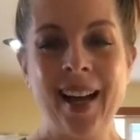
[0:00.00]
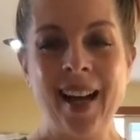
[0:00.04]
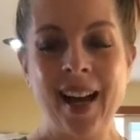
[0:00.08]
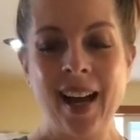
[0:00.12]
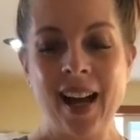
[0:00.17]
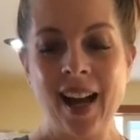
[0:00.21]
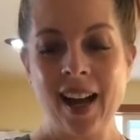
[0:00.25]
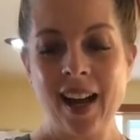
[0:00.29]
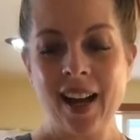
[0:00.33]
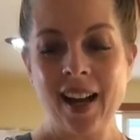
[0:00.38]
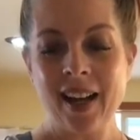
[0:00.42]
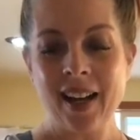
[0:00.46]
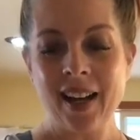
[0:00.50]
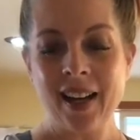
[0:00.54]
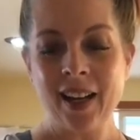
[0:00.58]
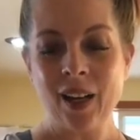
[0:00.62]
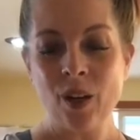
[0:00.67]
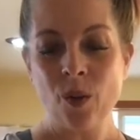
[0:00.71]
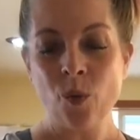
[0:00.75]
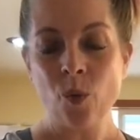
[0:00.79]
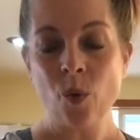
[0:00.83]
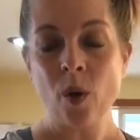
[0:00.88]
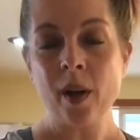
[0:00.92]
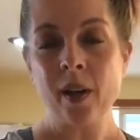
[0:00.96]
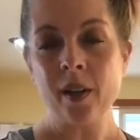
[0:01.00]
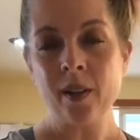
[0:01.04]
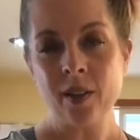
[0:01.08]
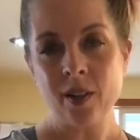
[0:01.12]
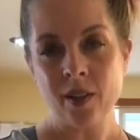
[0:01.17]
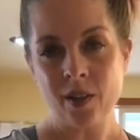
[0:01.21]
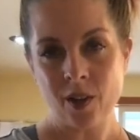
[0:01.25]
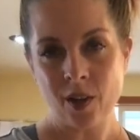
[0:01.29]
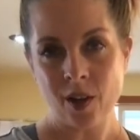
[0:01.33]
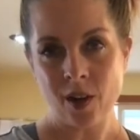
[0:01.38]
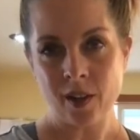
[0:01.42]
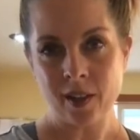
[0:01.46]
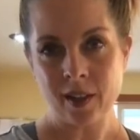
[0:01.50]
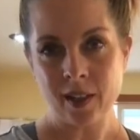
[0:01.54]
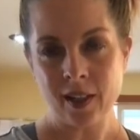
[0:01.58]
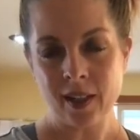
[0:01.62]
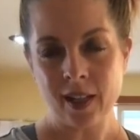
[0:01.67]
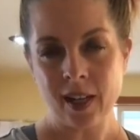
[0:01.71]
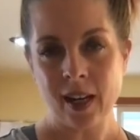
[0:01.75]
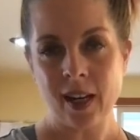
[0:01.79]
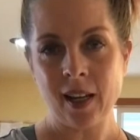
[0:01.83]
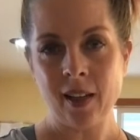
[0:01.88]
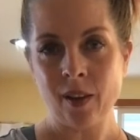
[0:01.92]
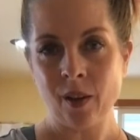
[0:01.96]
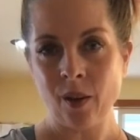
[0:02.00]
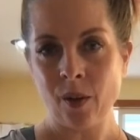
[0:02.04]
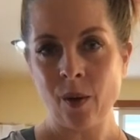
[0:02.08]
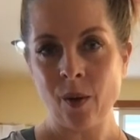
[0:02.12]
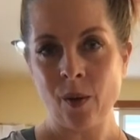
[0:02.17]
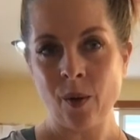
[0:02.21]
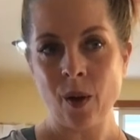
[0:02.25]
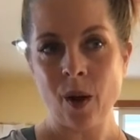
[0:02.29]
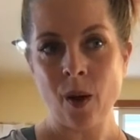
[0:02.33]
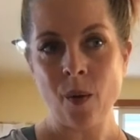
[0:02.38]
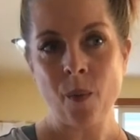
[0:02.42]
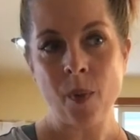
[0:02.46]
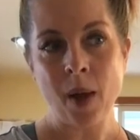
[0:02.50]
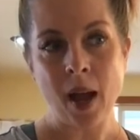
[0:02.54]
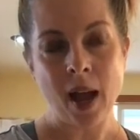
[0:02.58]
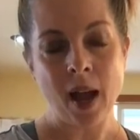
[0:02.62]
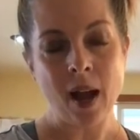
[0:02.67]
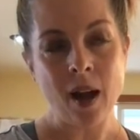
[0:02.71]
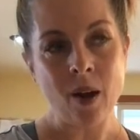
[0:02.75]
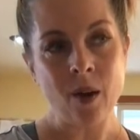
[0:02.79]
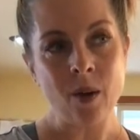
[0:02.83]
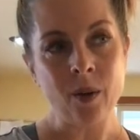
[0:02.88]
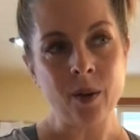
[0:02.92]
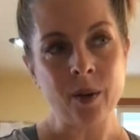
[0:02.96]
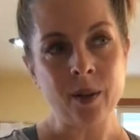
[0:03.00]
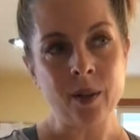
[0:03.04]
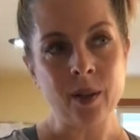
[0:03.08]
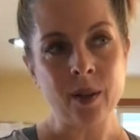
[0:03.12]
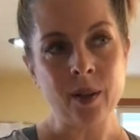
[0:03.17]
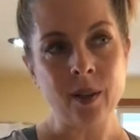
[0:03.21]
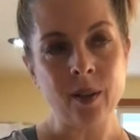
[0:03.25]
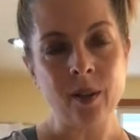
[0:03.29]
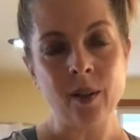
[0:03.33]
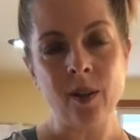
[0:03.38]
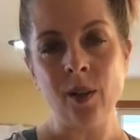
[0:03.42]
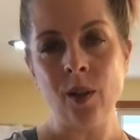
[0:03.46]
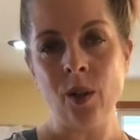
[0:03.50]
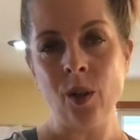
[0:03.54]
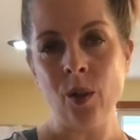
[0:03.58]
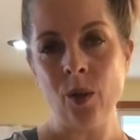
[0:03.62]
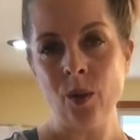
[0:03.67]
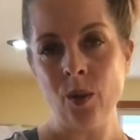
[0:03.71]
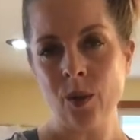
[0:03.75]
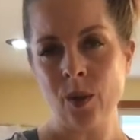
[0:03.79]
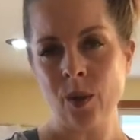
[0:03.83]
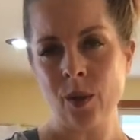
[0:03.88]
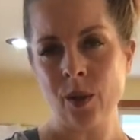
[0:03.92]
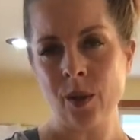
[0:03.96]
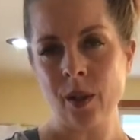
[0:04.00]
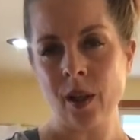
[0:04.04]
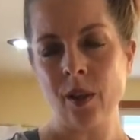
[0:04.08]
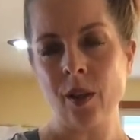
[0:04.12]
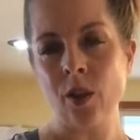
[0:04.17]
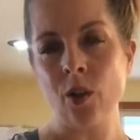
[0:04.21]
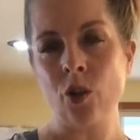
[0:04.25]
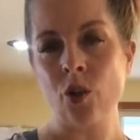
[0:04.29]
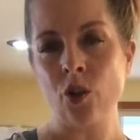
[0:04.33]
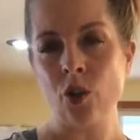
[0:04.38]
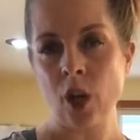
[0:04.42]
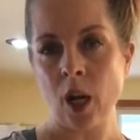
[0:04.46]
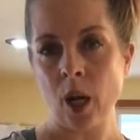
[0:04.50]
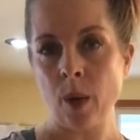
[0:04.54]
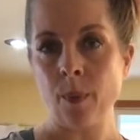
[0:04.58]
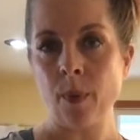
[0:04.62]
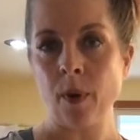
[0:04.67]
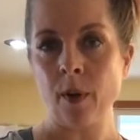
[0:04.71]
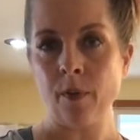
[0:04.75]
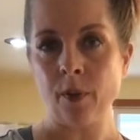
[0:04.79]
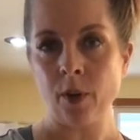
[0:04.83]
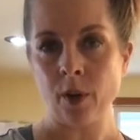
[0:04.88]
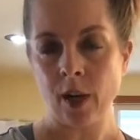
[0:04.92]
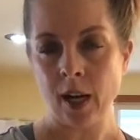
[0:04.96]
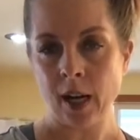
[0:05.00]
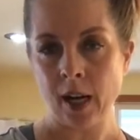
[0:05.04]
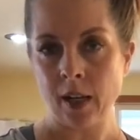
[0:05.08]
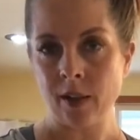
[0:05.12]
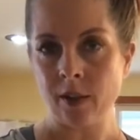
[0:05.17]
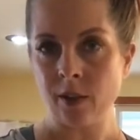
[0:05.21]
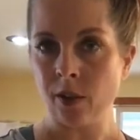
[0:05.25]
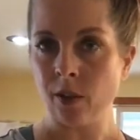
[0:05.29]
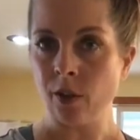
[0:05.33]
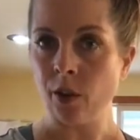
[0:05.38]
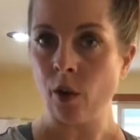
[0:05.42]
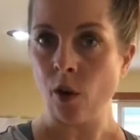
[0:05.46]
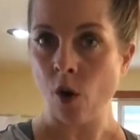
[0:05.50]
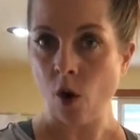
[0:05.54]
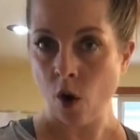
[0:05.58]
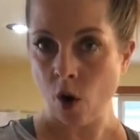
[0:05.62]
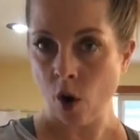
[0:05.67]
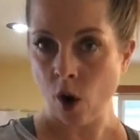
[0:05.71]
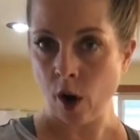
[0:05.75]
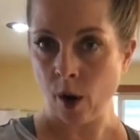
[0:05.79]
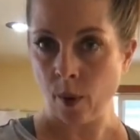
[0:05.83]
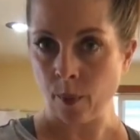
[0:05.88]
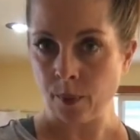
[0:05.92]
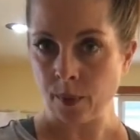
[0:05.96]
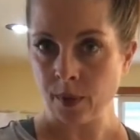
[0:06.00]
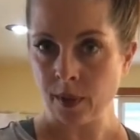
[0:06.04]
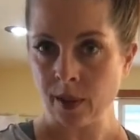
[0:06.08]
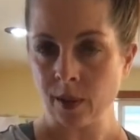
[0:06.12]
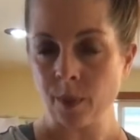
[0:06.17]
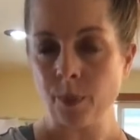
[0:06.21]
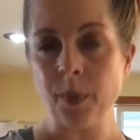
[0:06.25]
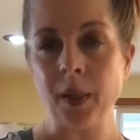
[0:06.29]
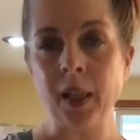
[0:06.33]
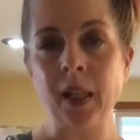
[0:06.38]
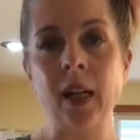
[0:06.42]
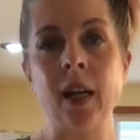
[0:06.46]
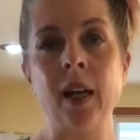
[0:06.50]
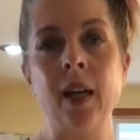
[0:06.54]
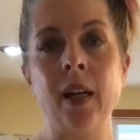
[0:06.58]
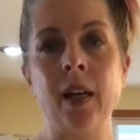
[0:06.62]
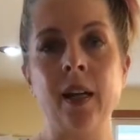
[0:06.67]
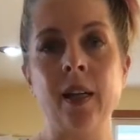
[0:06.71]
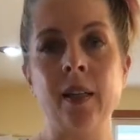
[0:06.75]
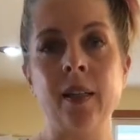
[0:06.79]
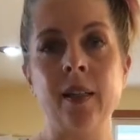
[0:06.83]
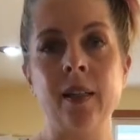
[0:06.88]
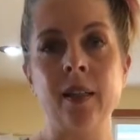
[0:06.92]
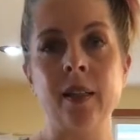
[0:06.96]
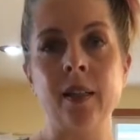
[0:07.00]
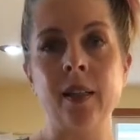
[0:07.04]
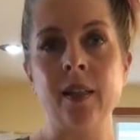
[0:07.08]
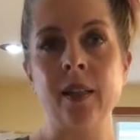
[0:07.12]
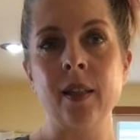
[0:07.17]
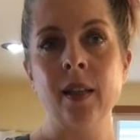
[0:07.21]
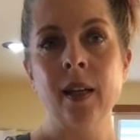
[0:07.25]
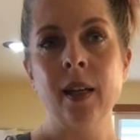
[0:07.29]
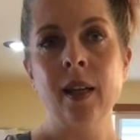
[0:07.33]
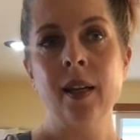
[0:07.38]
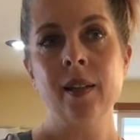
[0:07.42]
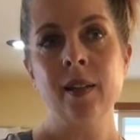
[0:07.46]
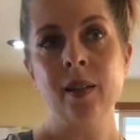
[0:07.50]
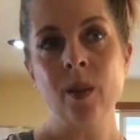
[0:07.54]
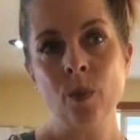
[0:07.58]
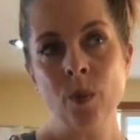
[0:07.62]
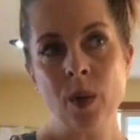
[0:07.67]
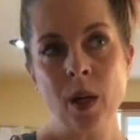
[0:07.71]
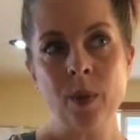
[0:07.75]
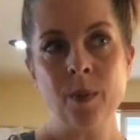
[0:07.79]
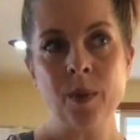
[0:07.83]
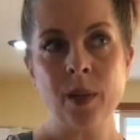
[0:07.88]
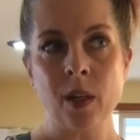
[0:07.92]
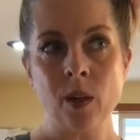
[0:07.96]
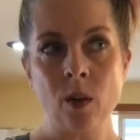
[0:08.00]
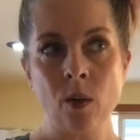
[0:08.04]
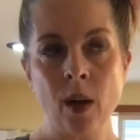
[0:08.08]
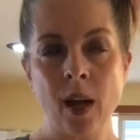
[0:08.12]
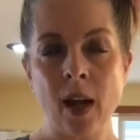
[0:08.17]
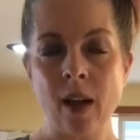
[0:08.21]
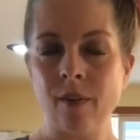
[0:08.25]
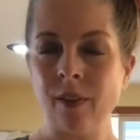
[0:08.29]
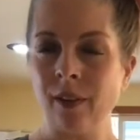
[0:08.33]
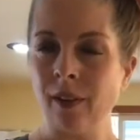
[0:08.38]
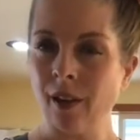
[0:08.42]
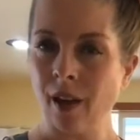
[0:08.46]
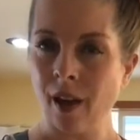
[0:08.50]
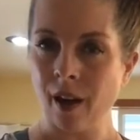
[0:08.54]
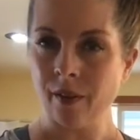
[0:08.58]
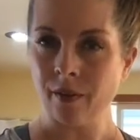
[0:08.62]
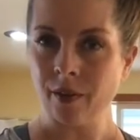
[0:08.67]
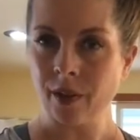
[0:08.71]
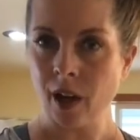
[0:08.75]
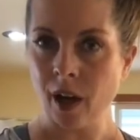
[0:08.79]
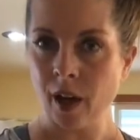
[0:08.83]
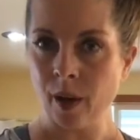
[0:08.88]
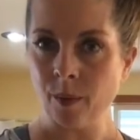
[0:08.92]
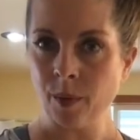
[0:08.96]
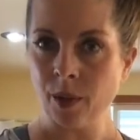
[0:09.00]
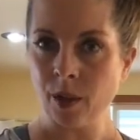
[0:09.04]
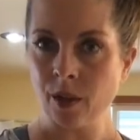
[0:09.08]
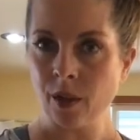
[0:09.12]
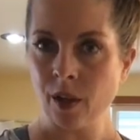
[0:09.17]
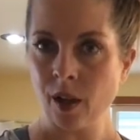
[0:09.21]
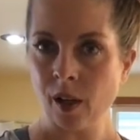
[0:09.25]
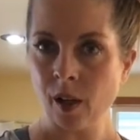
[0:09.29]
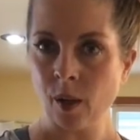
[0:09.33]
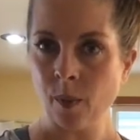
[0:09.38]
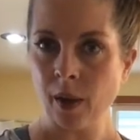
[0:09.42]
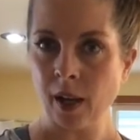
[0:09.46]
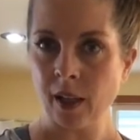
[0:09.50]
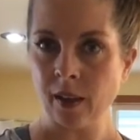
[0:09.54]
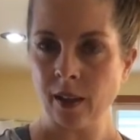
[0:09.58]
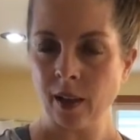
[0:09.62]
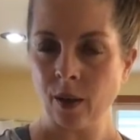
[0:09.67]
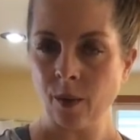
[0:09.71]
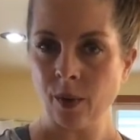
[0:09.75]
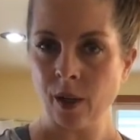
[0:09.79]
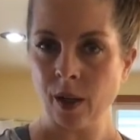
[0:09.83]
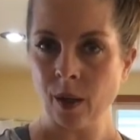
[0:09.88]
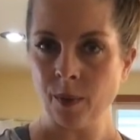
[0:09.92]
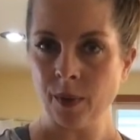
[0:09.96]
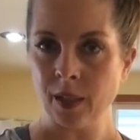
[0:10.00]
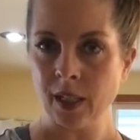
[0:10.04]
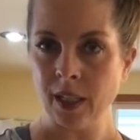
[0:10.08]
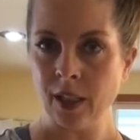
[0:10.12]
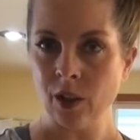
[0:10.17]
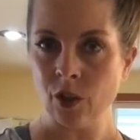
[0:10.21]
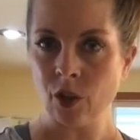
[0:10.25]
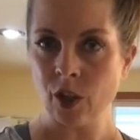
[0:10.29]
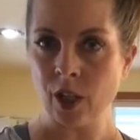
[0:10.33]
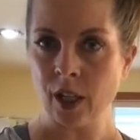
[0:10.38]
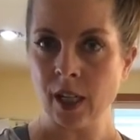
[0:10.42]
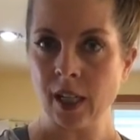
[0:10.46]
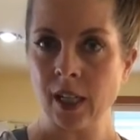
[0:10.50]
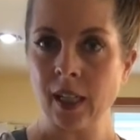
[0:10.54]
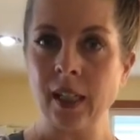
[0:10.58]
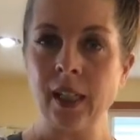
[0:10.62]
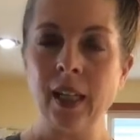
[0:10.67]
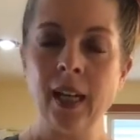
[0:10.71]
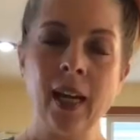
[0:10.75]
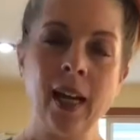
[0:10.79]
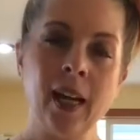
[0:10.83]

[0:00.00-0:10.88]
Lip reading: I wanted to talk today though about the shape of your hands and your arms, because sometimes I don't have a lot of time to talk about that when I'm teaching.